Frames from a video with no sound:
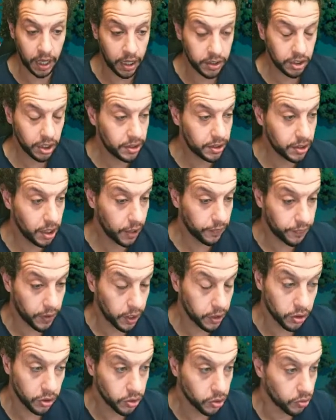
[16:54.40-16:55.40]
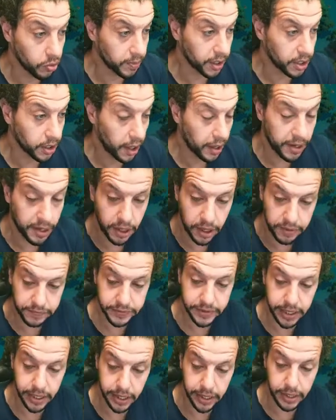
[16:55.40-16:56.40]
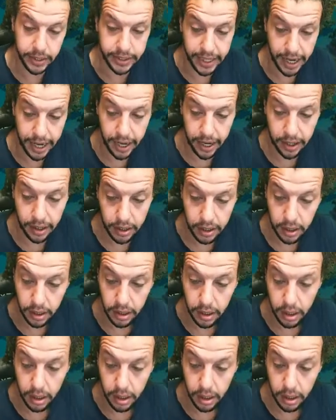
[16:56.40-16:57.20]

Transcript: I just love, I don't know, but I love the tank.